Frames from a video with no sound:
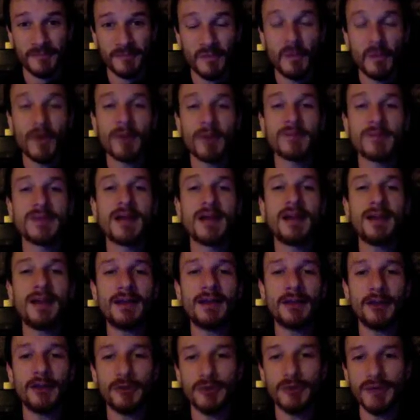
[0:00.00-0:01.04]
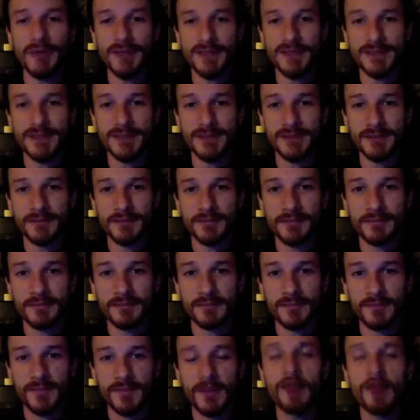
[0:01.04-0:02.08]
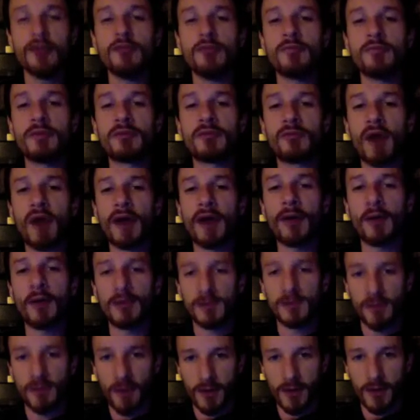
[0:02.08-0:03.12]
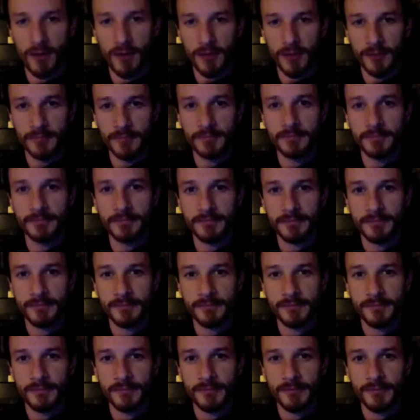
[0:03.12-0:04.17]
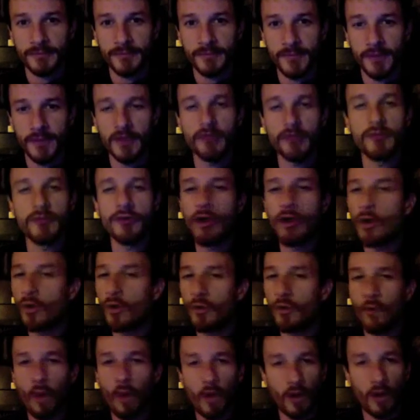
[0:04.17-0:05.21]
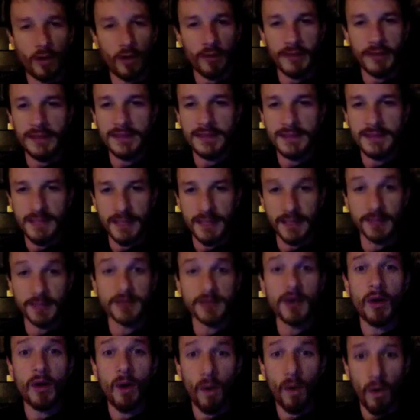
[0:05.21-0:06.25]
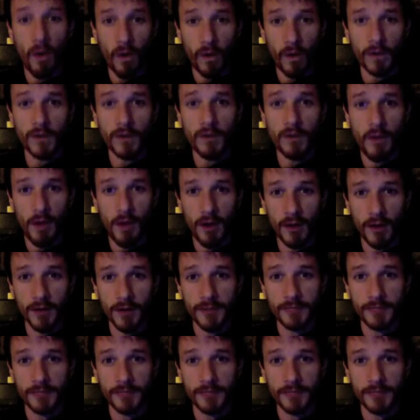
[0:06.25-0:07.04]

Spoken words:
What I'm telling you is, you've been right all along. You've known all these things all along.